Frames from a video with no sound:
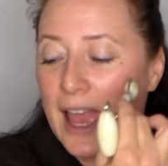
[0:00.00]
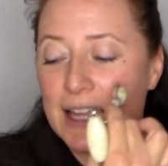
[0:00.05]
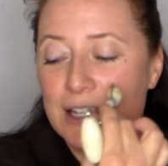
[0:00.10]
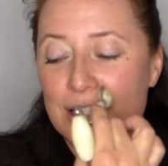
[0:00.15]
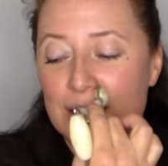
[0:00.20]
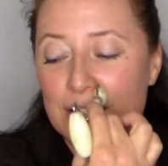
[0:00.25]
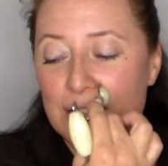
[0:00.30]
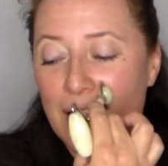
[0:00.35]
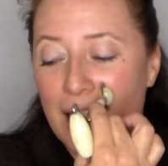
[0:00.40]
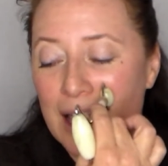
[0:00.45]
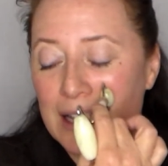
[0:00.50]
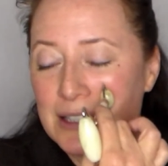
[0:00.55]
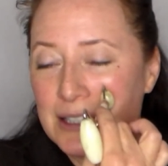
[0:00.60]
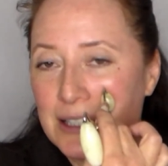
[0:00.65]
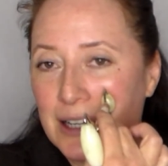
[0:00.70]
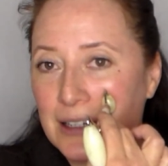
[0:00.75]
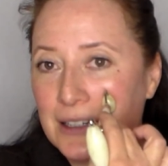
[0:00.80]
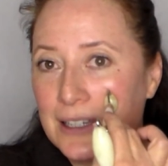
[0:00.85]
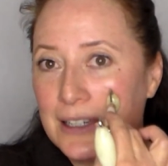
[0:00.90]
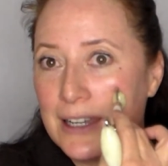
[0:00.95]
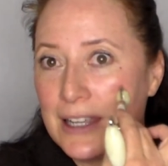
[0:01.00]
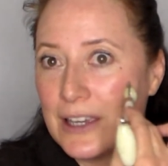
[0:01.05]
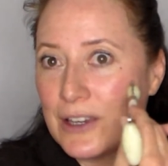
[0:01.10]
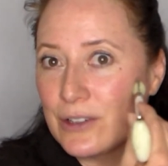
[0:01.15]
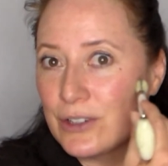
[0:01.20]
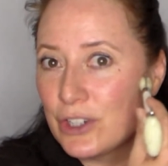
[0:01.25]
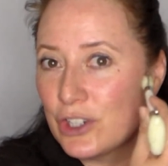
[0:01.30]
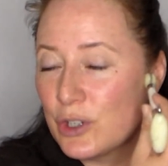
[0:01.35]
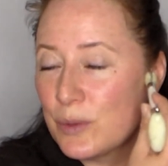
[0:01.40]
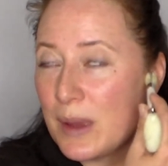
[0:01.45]
I just got sucked into
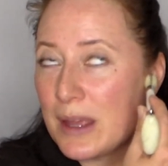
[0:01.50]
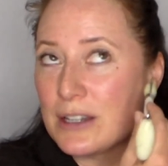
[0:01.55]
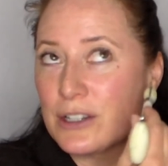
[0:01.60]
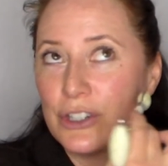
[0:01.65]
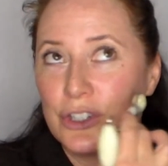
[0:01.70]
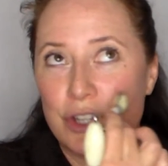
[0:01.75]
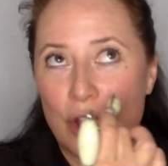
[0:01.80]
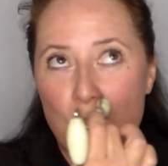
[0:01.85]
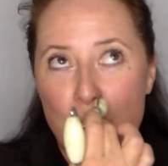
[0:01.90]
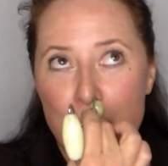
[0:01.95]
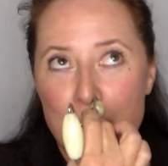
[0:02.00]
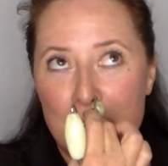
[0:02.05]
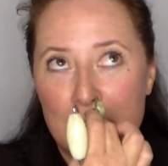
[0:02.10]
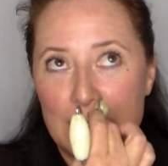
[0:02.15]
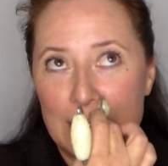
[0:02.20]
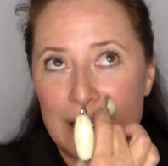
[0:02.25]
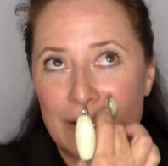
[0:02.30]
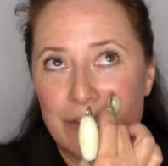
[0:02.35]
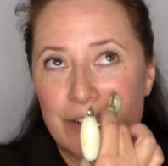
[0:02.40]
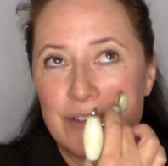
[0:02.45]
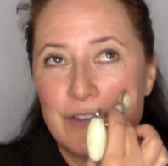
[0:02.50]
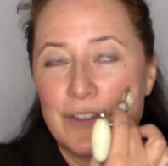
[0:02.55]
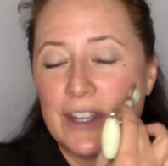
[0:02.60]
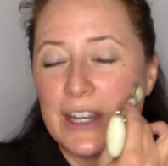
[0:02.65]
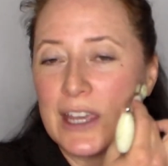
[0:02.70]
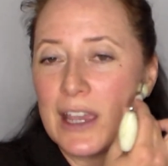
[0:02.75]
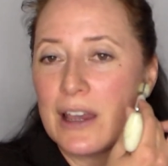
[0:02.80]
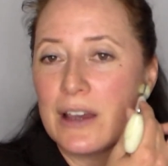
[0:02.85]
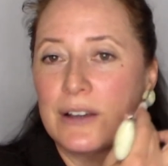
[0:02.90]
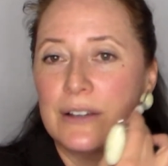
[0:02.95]
YouTube and so many different
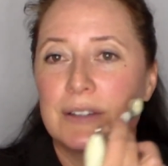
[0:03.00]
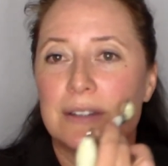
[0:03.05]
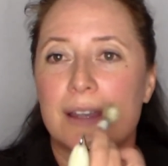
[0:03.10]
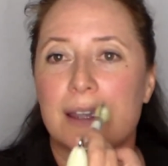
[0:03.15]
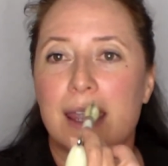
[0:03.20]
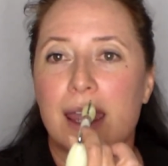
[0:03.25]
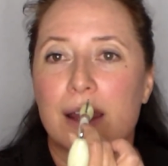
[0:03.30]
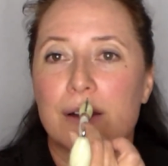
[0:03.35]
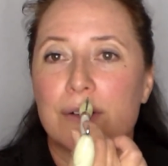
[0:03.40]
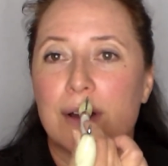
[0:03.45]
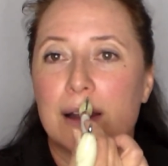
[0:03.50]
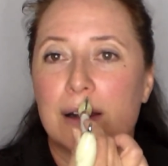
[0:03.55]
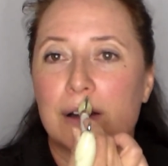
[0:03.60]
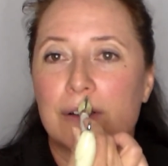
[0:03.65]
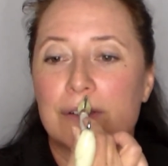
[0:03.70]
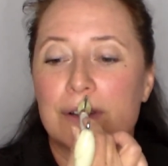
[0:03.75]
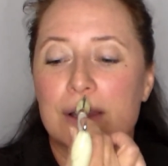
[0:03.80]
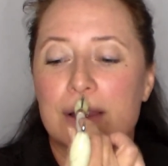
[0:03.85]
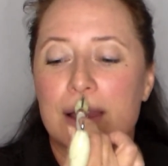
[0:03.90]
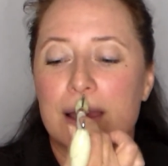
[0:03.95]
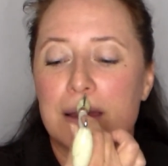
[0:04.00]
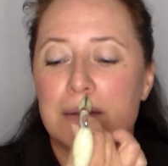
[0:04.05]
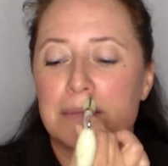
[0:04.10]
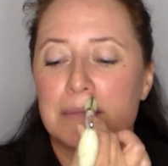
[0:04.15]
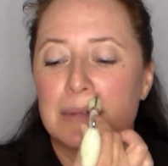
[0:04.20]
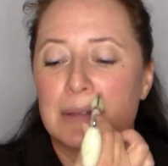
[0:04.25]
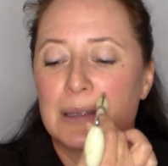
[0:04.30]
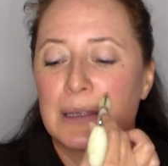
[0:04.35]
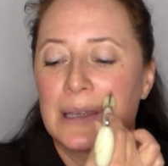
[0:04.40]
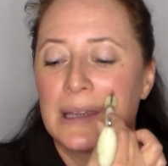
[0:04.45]
videos, again right over the lip,